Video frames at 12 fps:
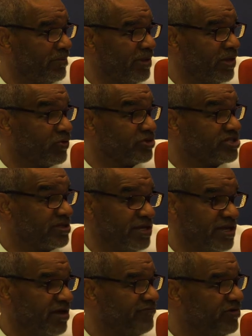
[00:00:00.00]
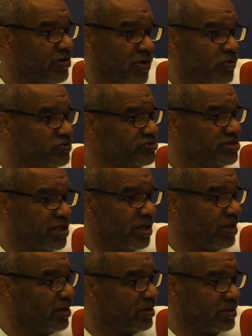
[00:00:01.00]
Because it never goes
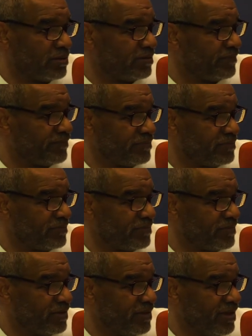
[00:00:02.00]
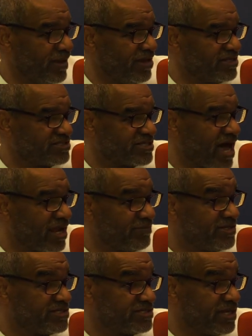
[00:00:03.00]
there.
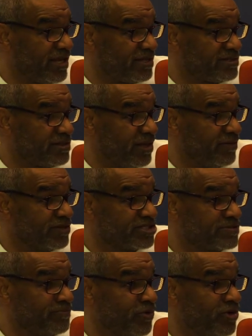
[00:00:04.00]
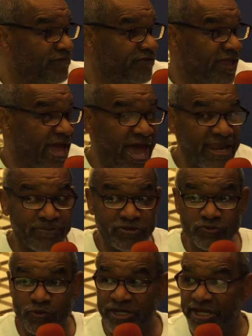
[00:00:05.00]
Solomon says the spirit of the
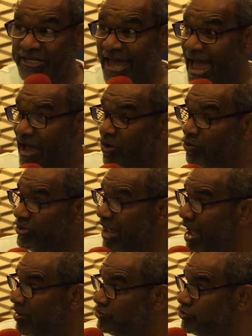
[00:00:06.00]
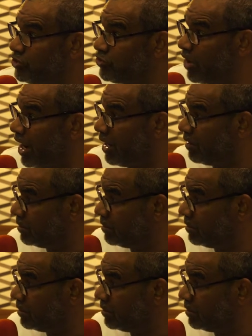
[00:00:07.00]
animals when they die go down to the ground.